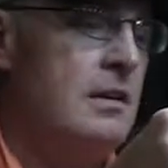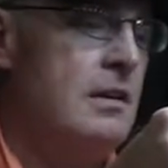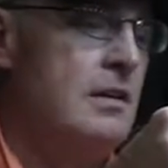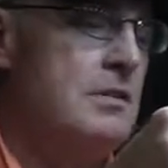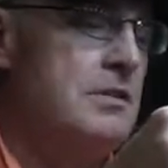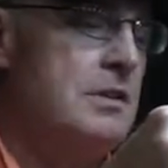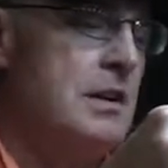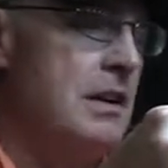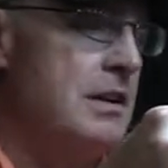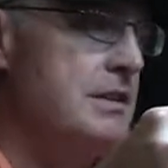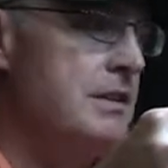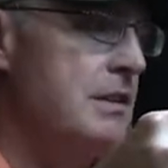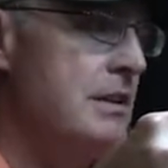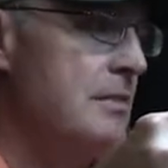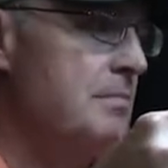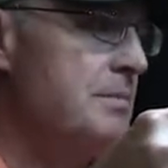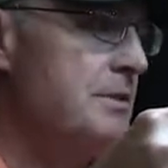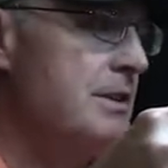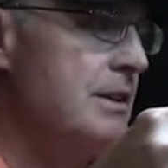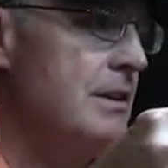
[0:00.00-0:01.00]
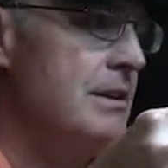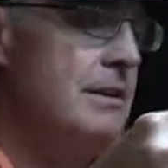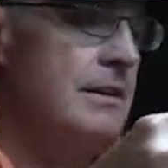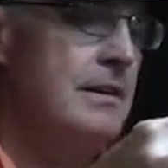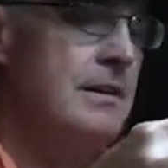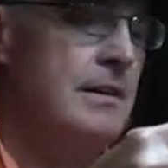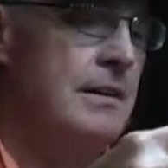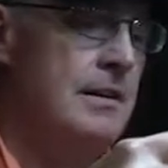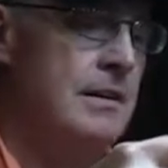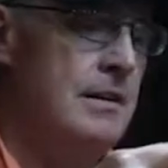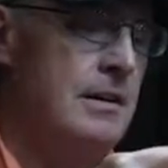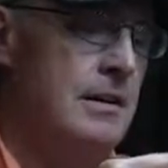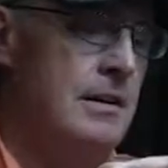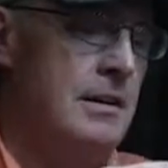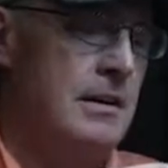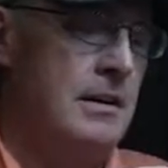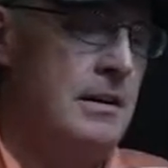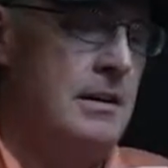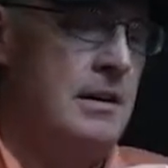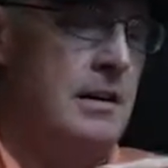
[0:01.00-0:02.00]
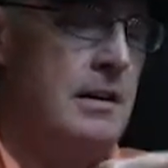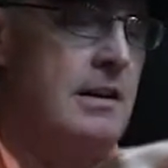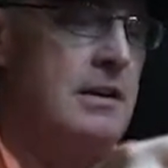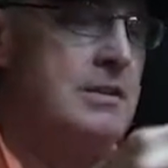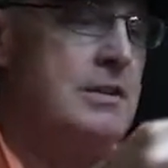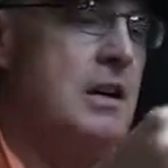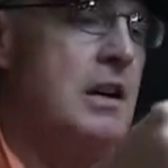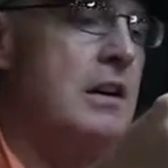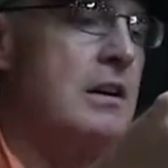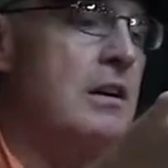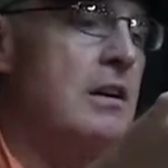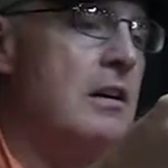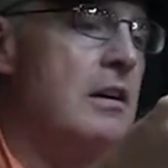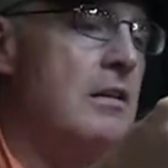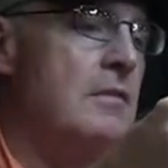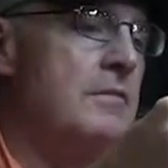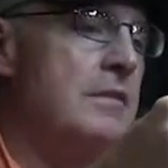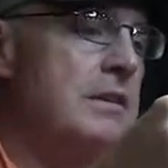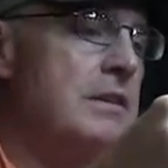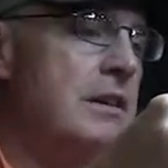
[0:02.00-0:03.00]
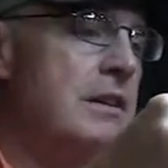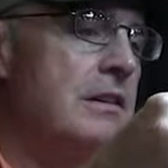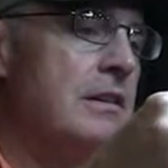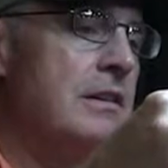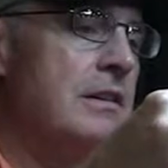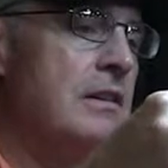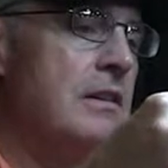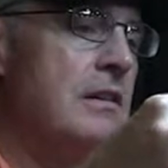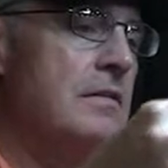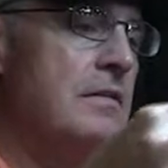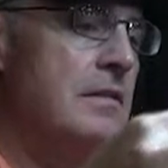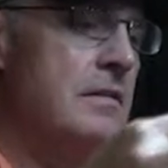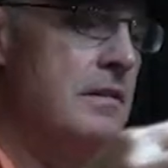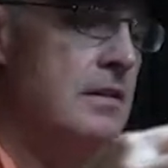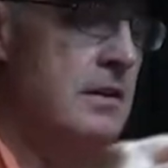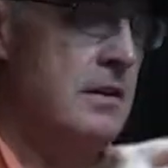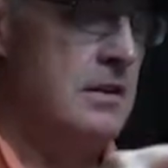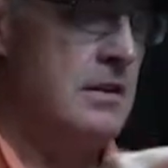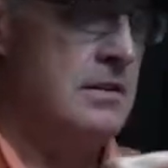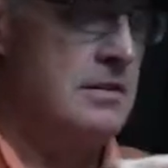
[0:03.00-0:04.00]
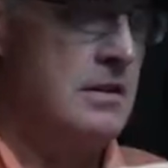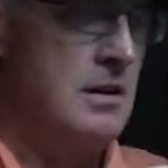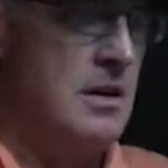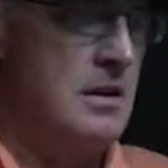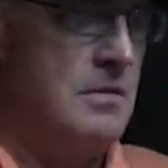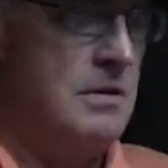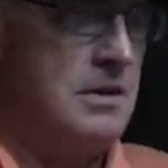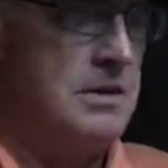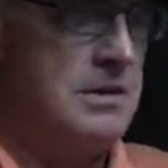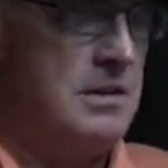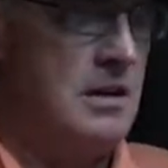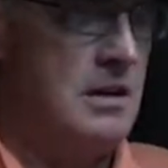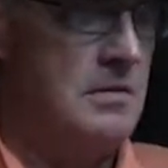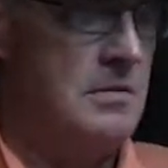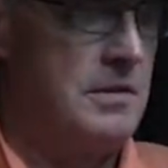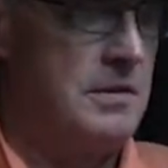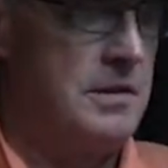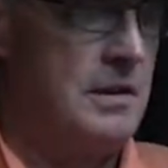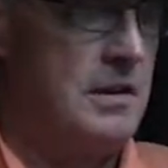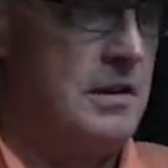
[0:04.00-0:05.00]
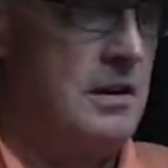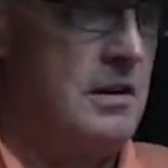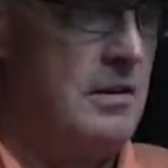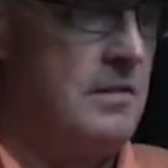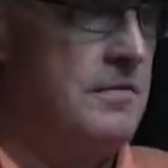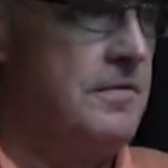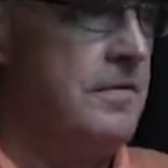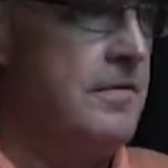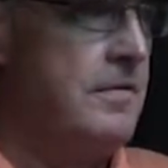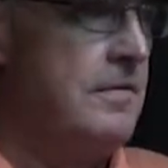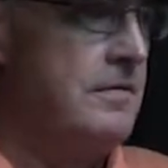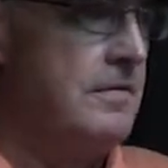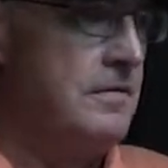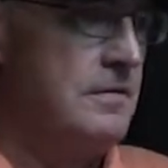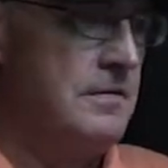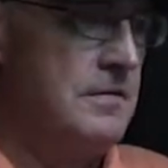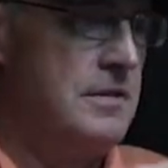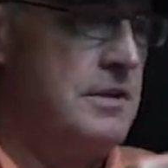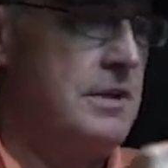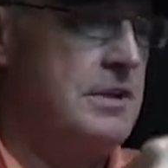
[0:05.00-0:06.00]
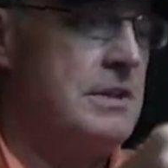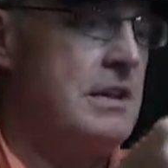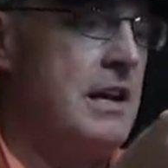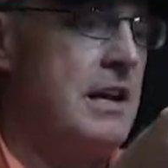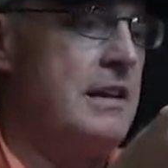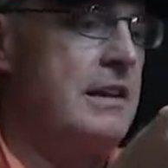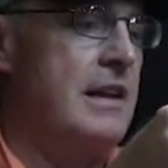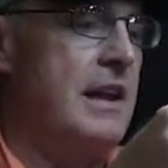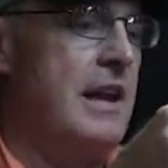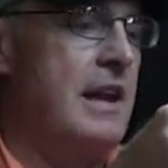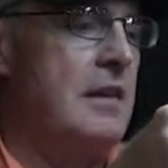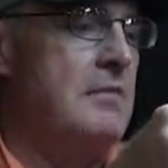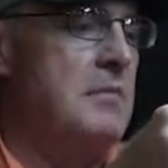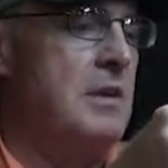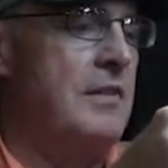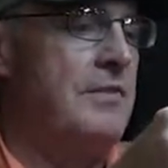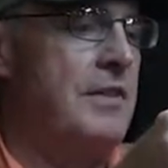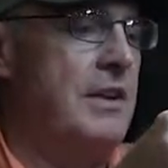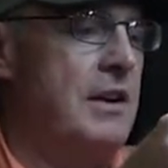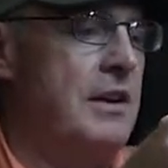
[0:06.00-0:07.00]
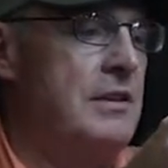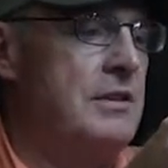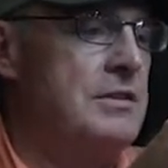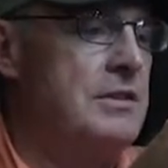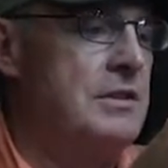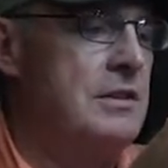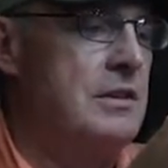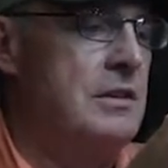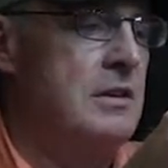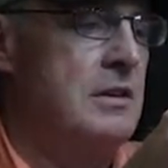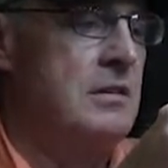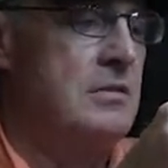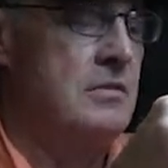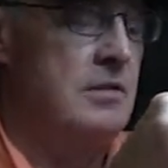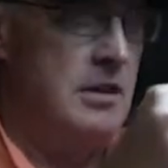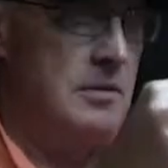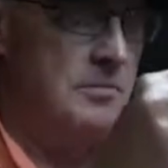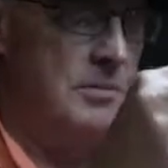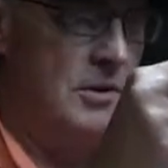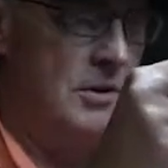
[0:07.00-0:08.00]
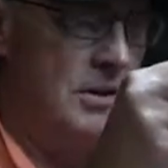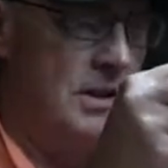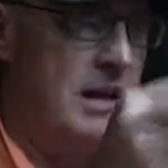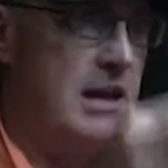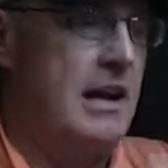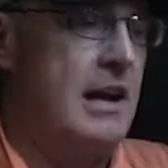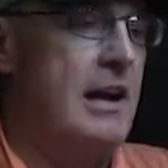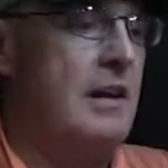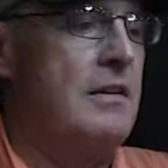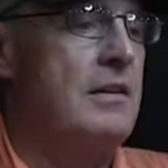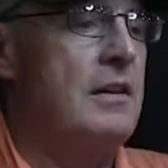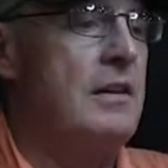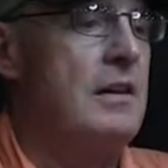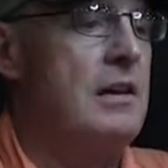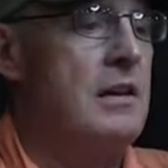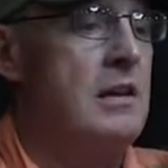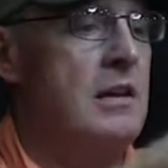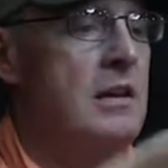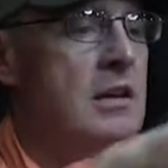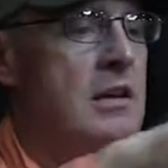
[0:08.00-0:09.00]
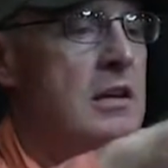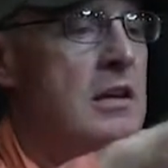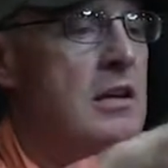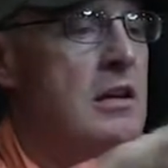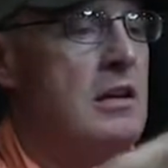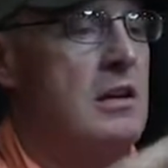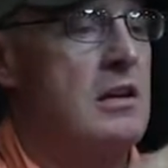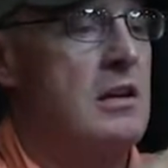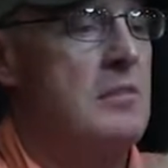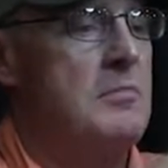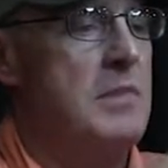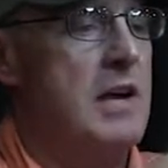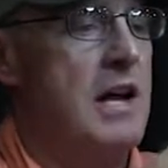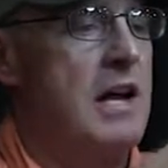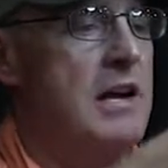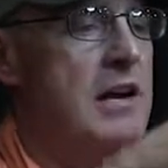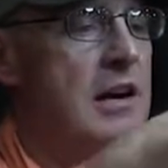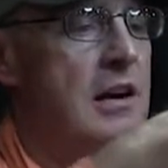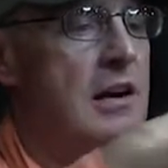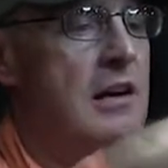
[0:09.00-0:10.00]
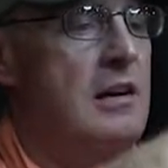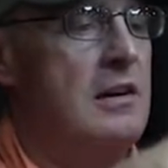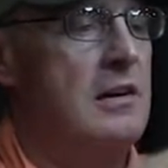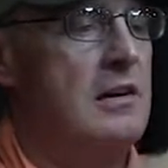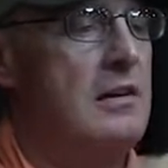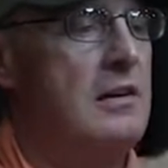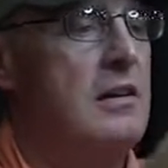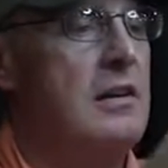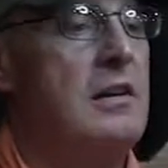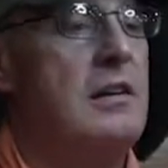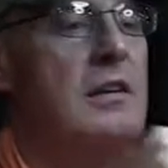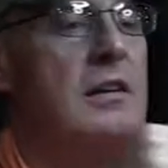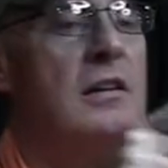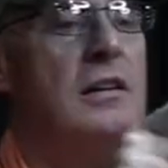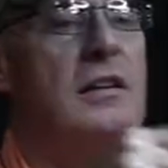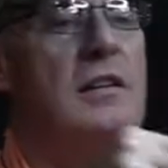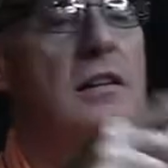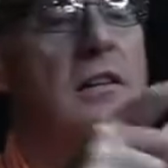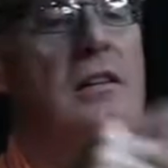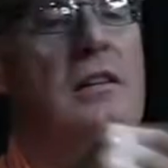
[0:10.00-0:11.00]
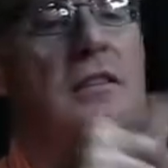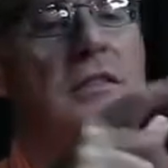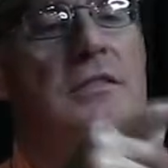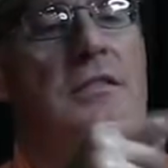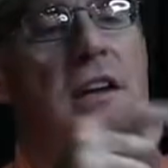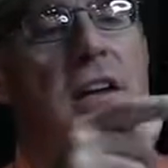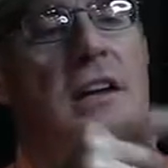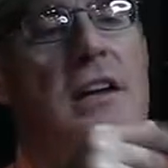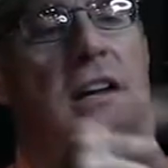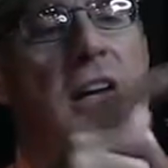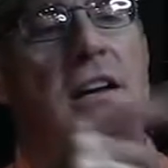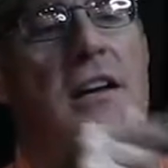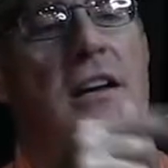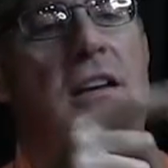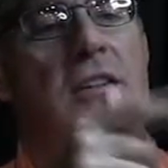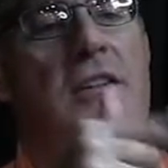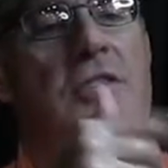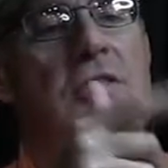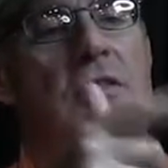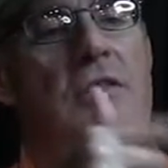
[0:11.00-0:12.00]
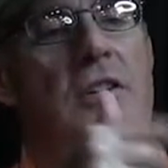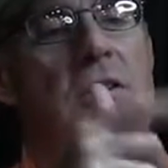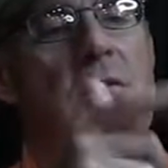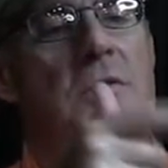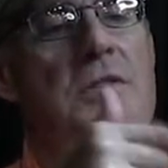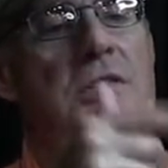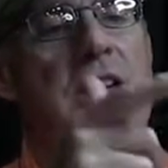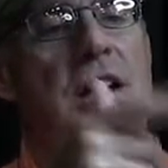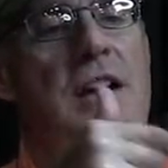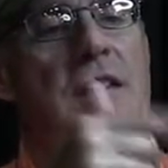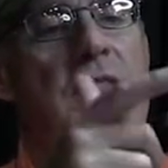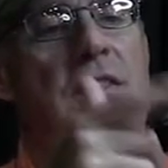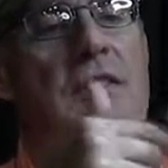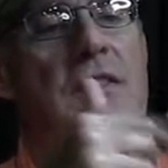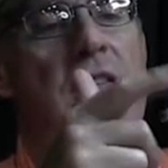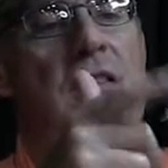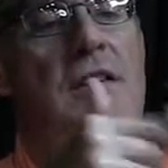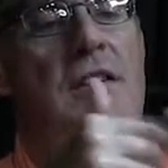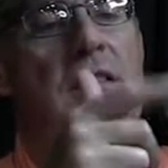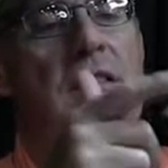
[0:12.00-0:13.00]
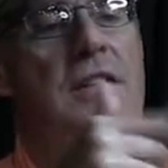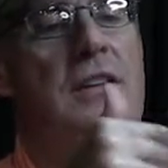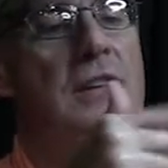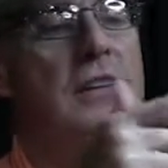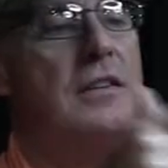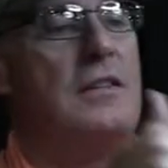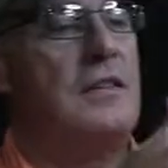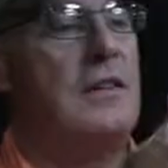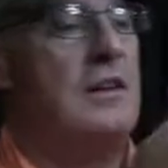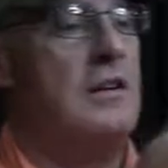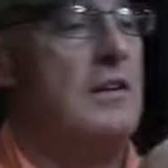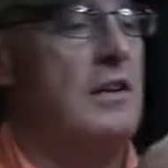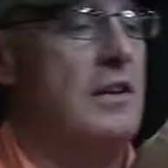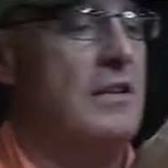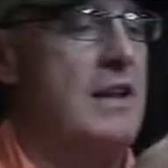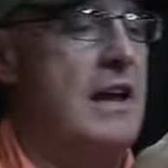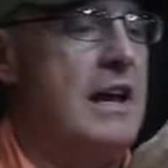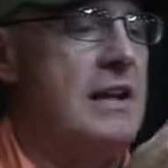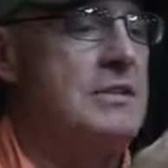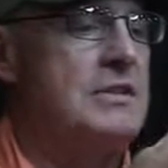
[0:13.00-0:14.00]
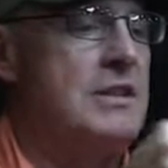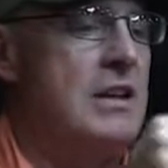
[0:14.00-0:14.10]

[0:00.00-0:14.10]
Those nice tips. And it's got a curve. You see the curve? So I always start with the curve just like that in my fingers when I pull that out. And I'll come back here. I'll try to get any of the shorter ones out that are on that